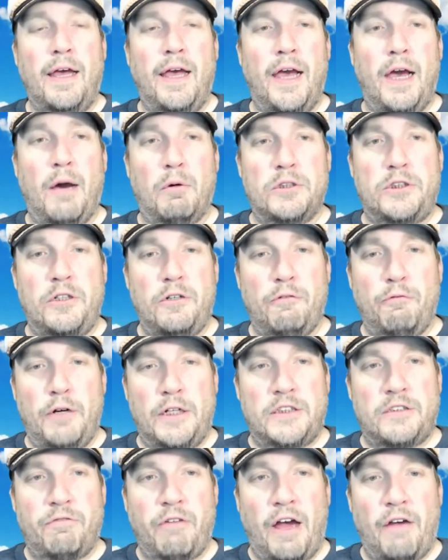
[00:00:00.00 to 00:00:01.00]
And once you
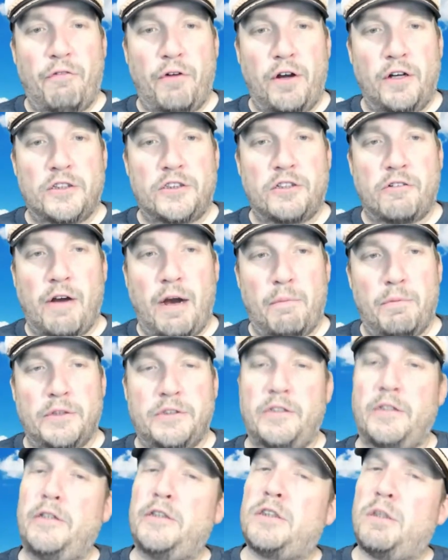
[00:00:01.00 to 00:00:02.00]
reach 500 subscribers,
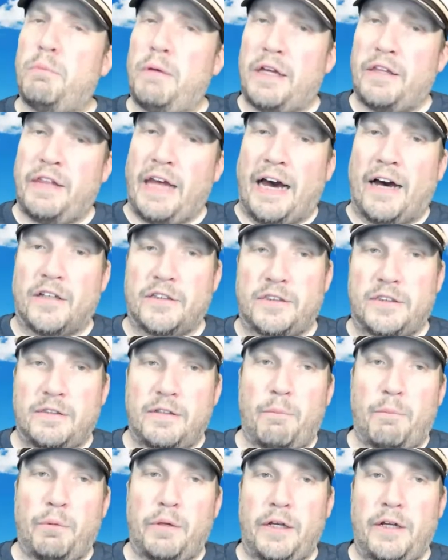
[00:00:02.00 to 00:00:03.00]
it used to be 1,000,
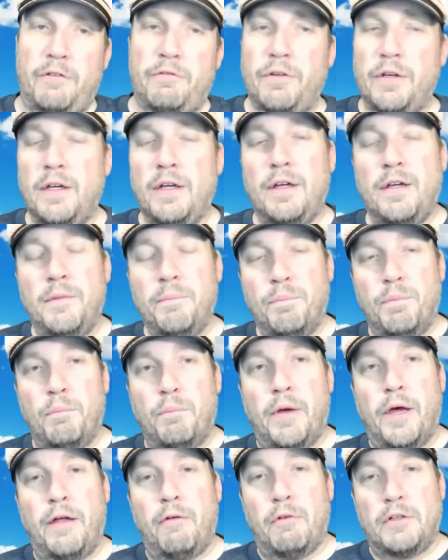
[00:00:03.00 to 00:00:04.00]
I believe.
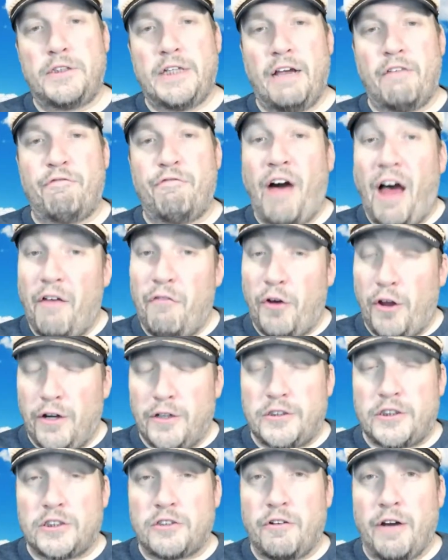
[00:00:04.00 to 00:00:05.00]
But once you get
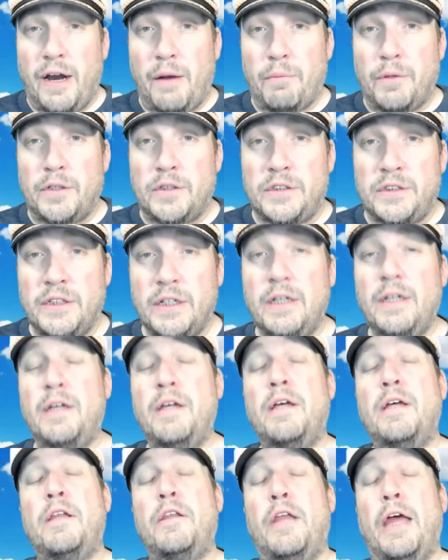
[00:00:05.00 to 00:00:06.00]
500 subscribers,
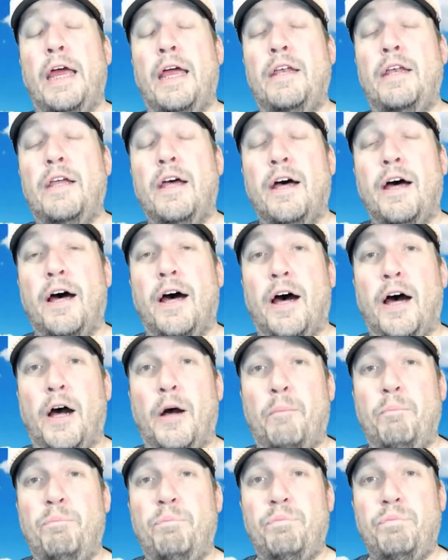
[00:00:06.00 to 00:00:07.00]
then
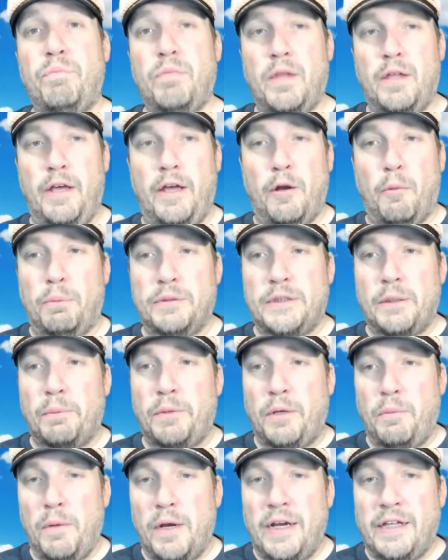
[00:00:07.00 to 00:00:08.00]
it opens
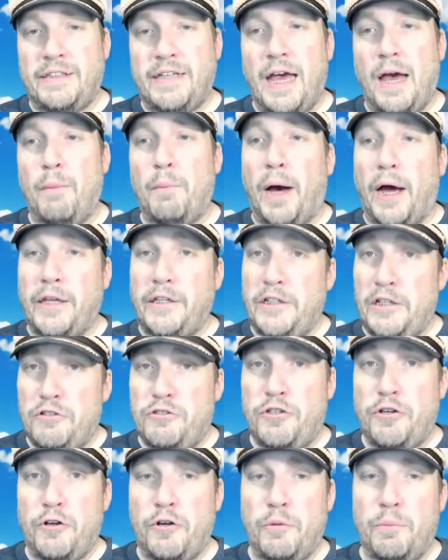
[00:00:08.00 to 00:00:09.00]
up community tab on
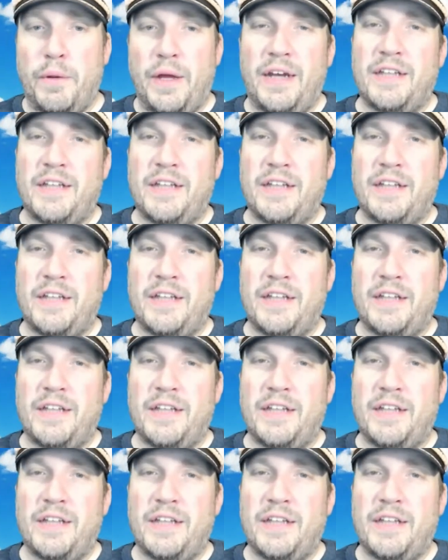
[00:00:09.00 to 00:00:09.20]
YouTube.